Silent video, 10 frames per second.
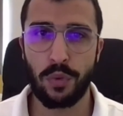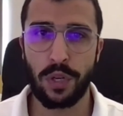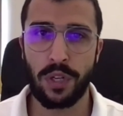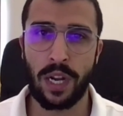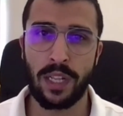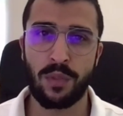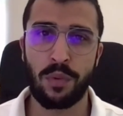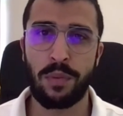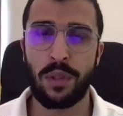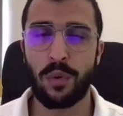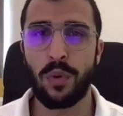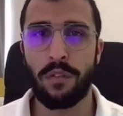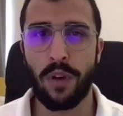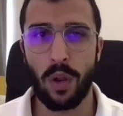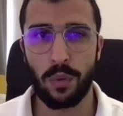Twitter ads would be through
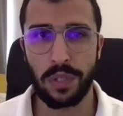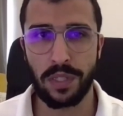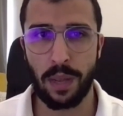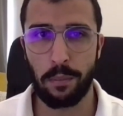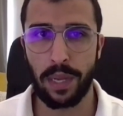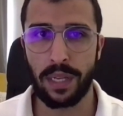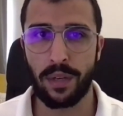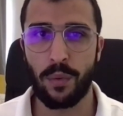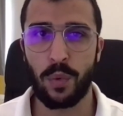a followers campaign,